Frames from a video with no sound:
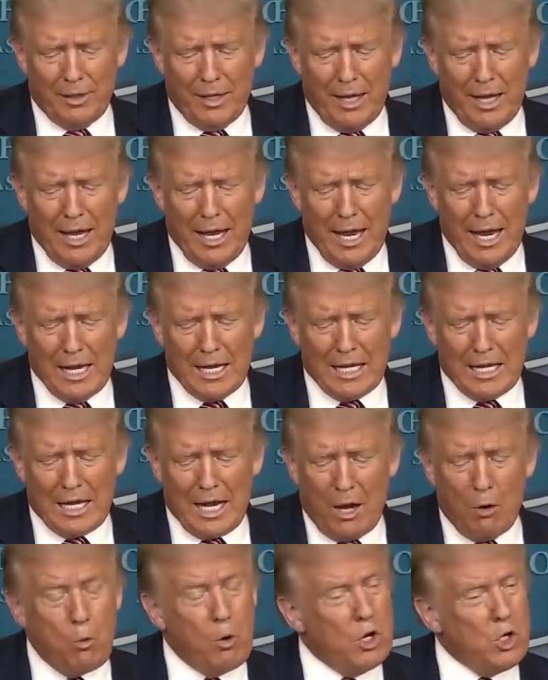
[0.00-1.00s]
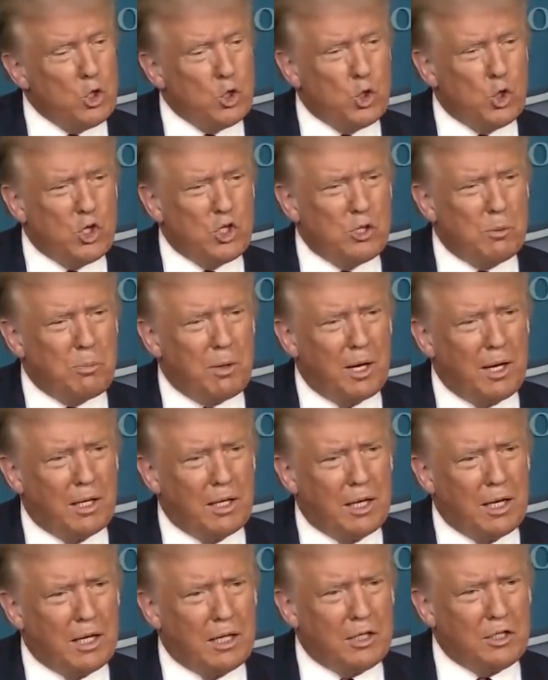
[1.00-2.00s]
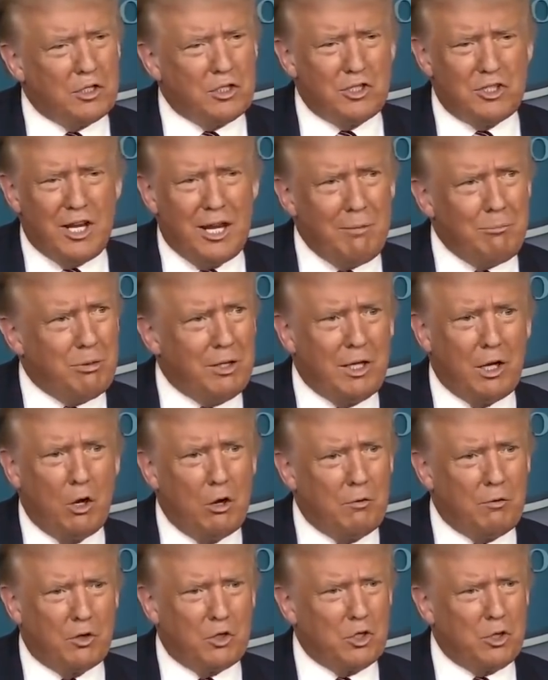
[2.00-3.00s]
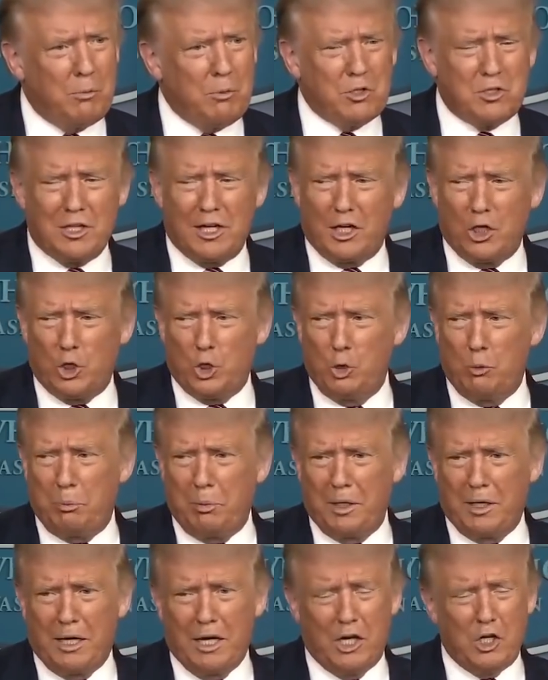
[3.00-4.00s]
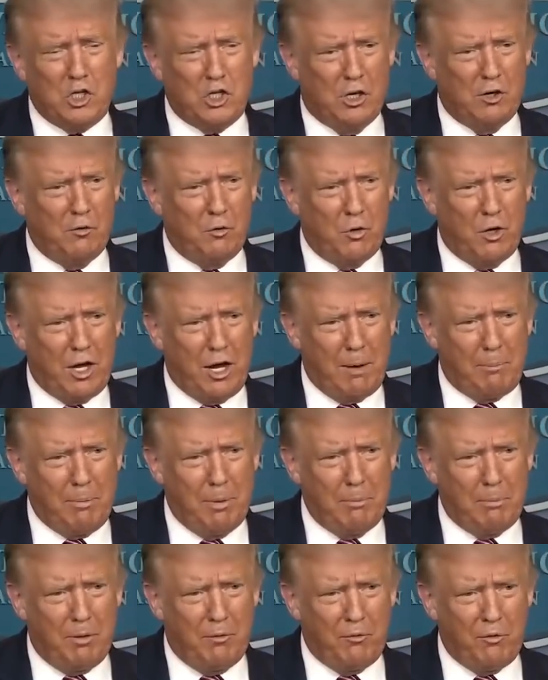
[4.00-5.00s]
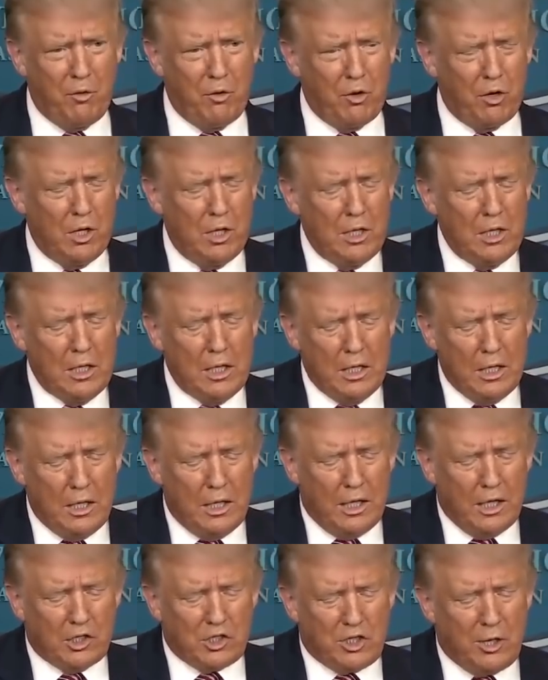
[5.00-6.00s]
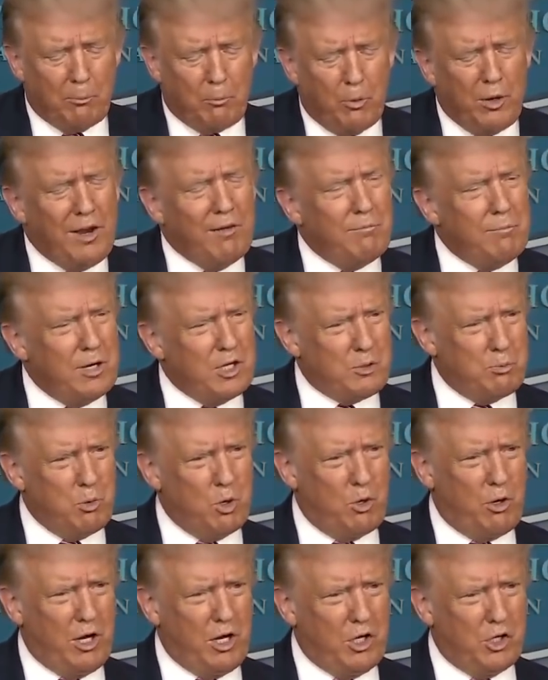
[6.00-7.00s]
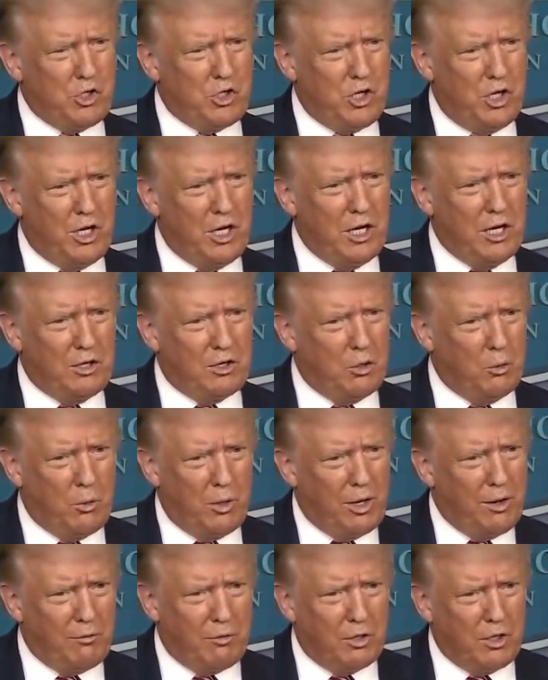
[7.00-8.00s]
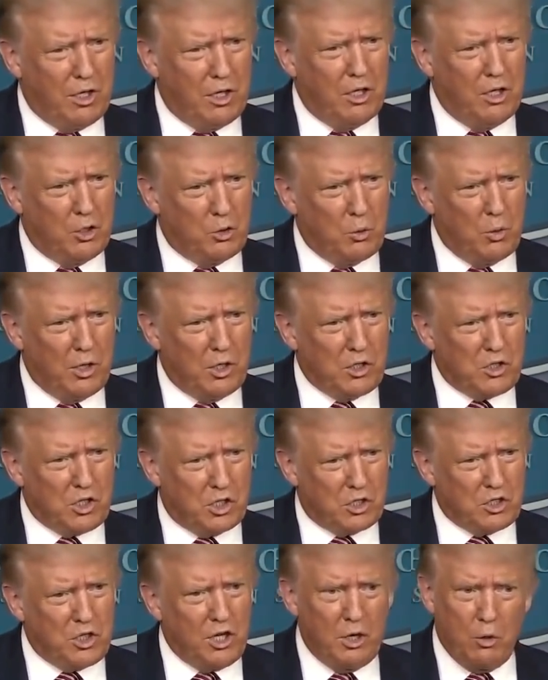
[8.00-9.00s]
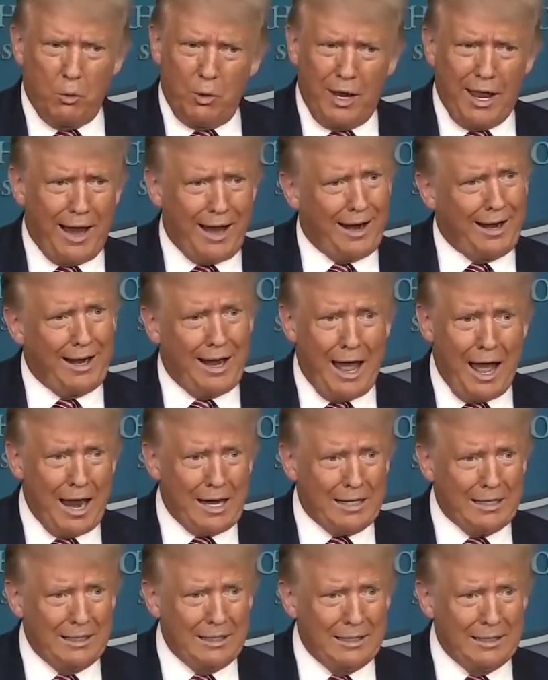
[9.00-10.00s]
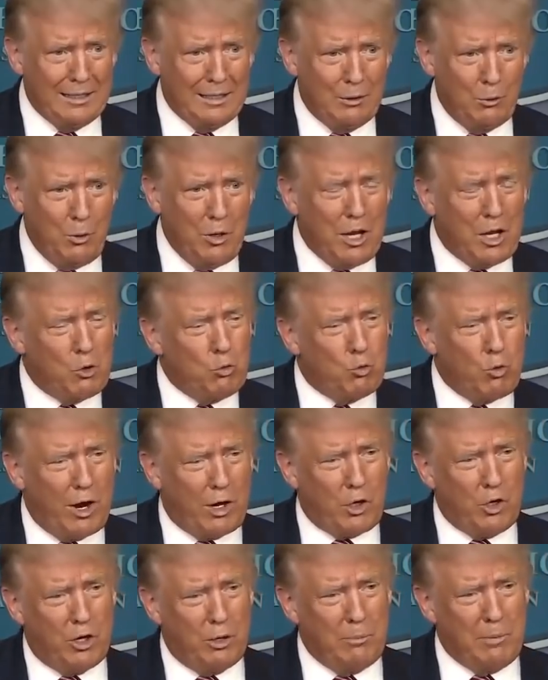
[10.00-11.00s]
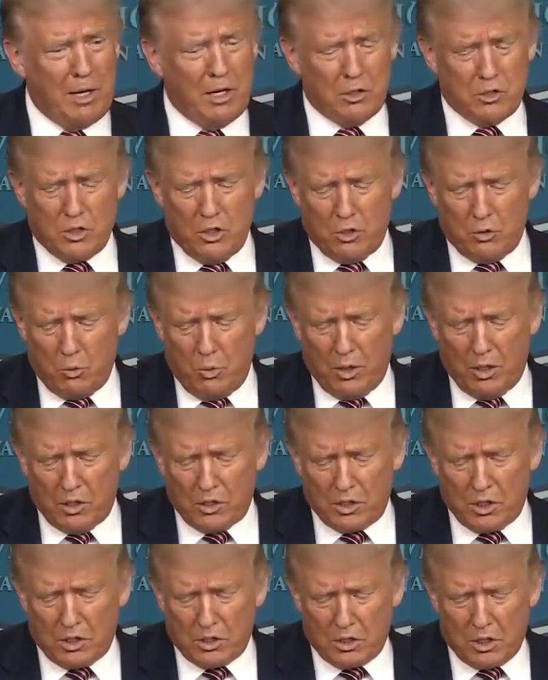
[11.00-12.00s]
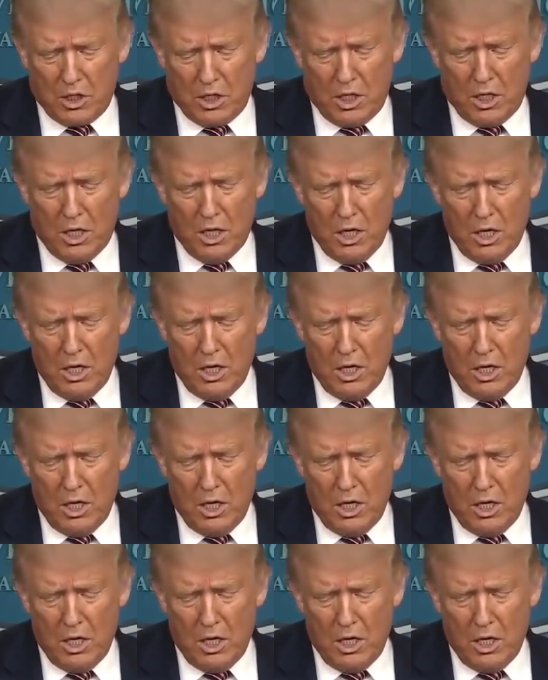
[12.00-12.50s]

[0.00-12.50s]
And I won Georgia by a lot. It's the same thing over. It's almost like a duplication of what happened before. Except we have much more energy now than we ever did in 2016. And we had a lot. We had record amounts in 2016.